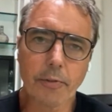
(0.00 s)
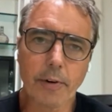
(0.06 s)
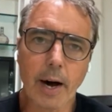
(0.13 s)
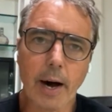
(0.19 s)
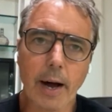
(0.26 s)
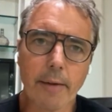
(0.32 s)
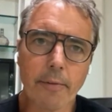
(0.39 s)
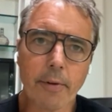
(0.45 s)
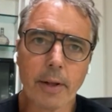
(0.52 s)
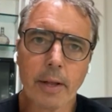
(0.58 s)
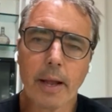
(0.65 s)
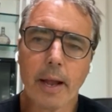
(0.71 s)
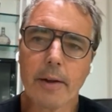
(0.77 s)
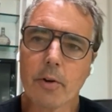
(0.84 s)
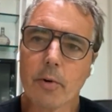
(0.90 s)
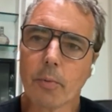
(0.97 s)
5.
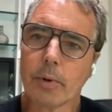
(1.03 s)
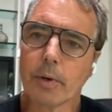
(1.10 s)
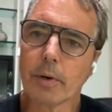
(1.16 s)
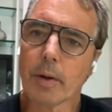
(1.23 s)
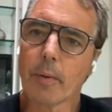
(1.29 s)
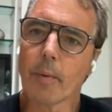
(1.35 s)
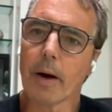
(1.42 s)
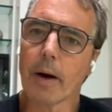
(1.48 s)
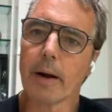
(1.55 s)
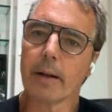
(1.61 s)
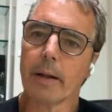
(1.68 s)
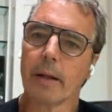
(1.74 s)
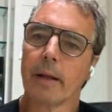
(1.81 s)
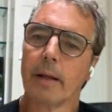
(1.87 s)
And you really want to,